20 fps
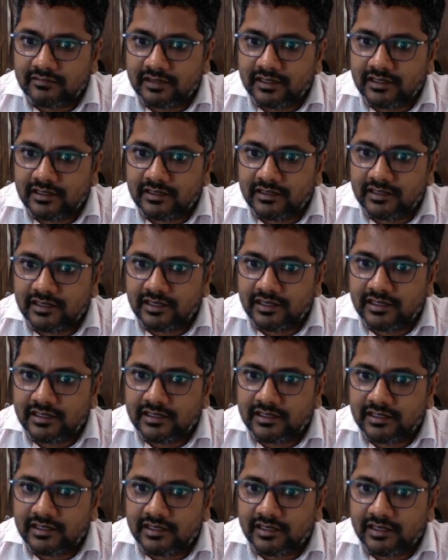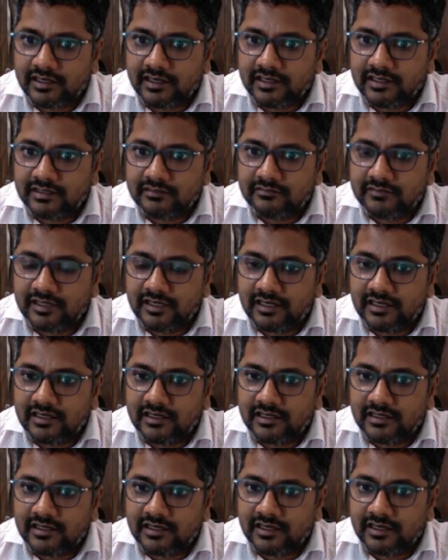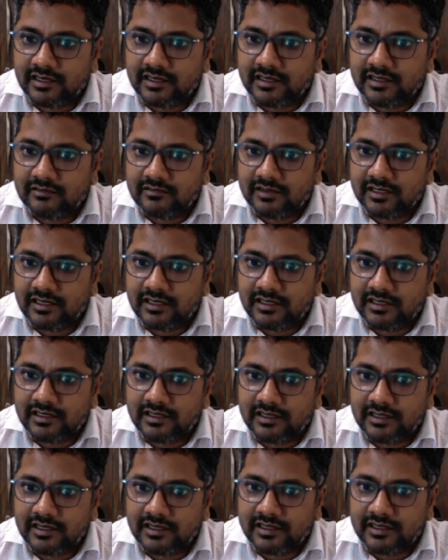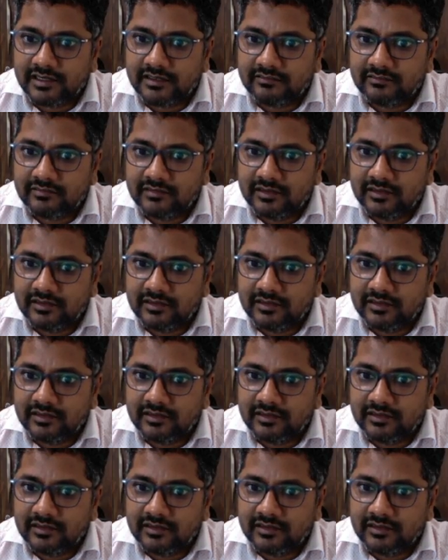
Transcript: and delta negative, delta negative, delta negative.